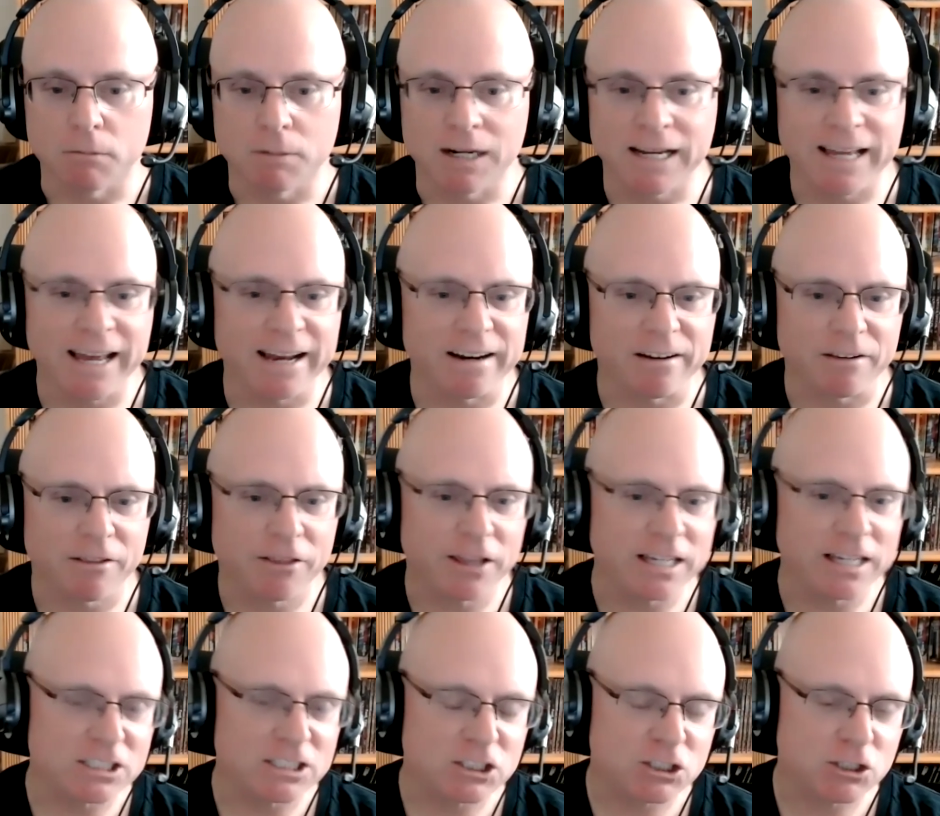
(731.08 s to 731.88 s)
Again,
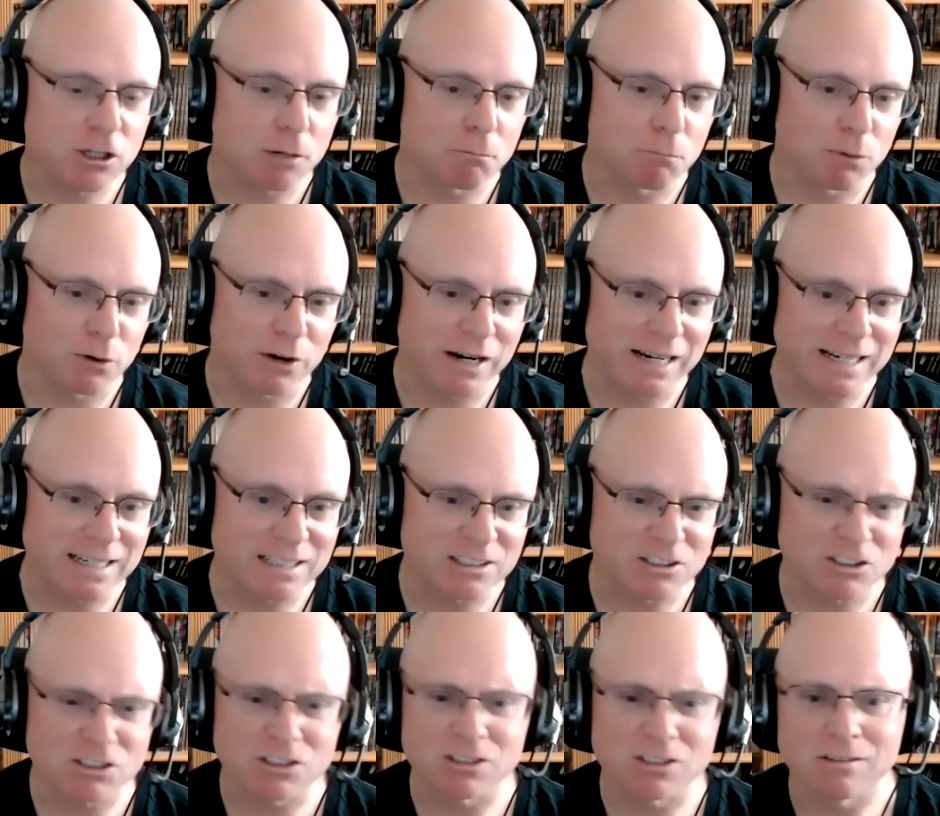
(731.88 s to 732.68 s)
think
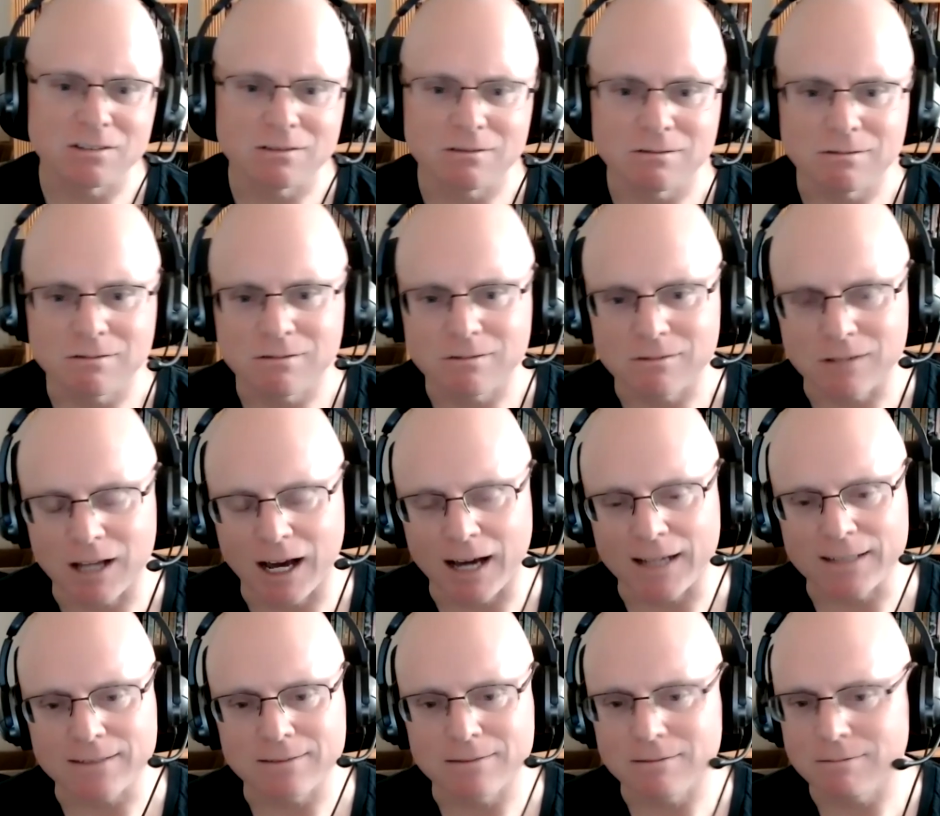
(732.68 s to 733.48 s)
submarines,
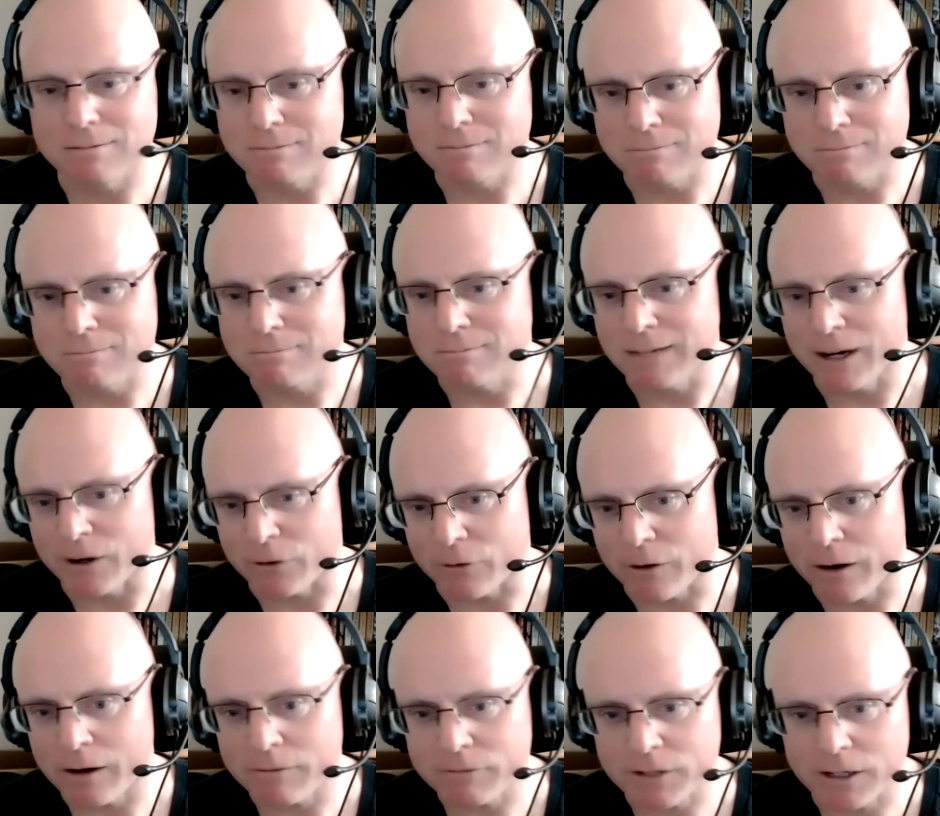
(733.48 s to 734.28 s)
not
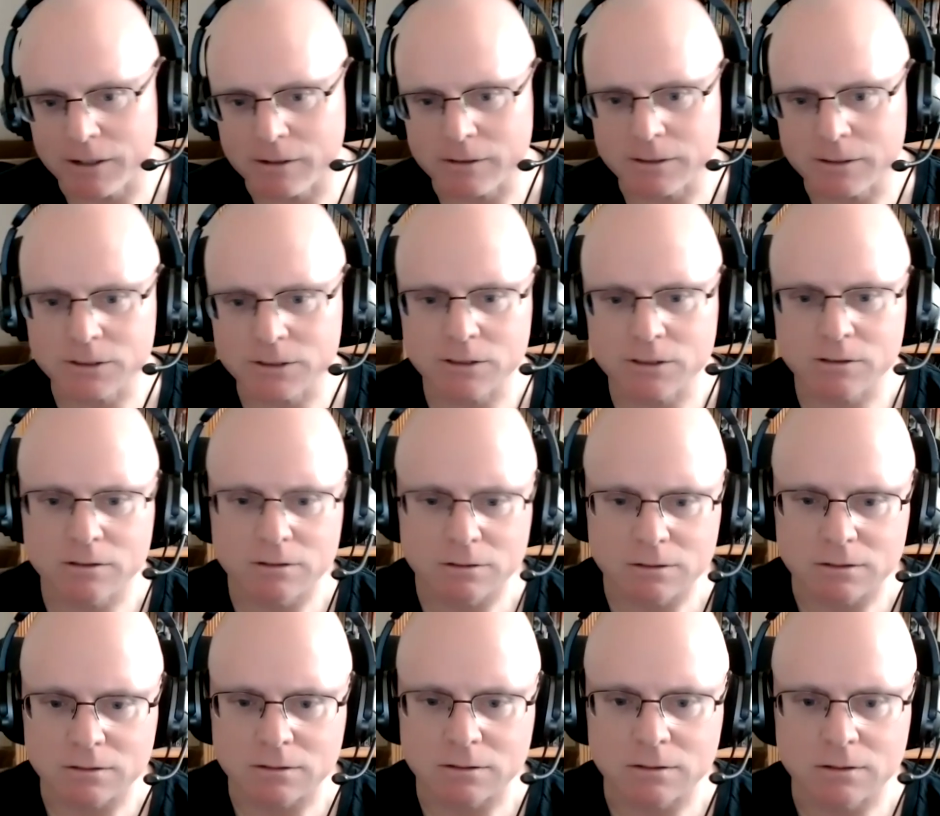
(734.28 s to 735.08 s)
aircraft carriers.
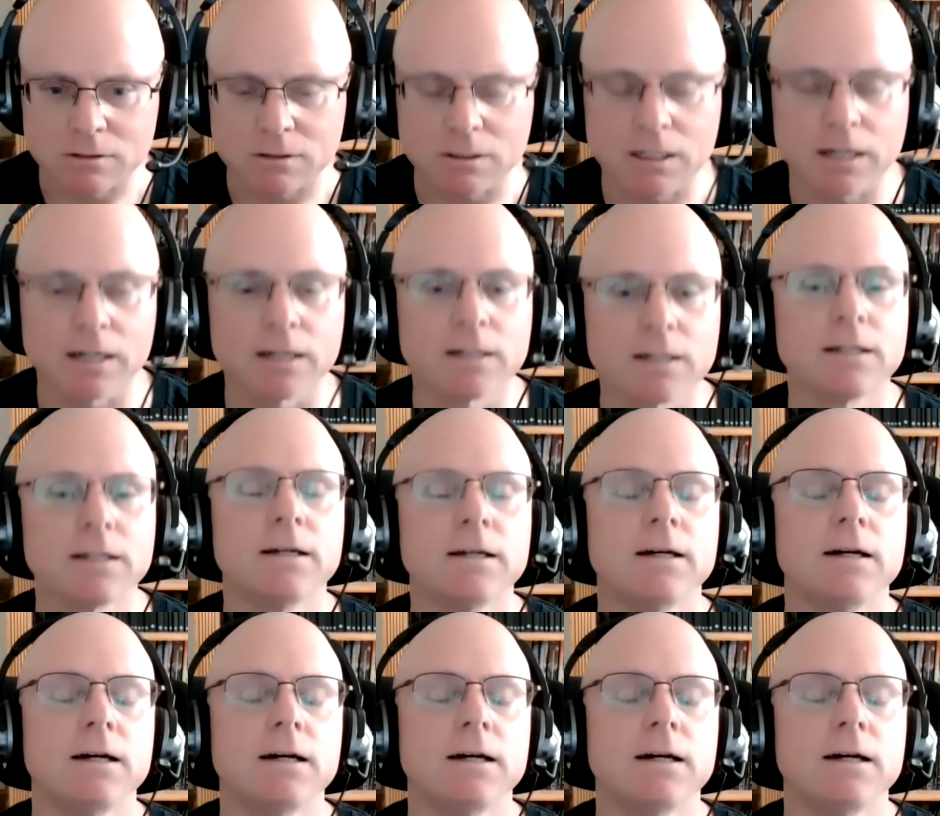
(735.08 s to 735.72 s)
Okay.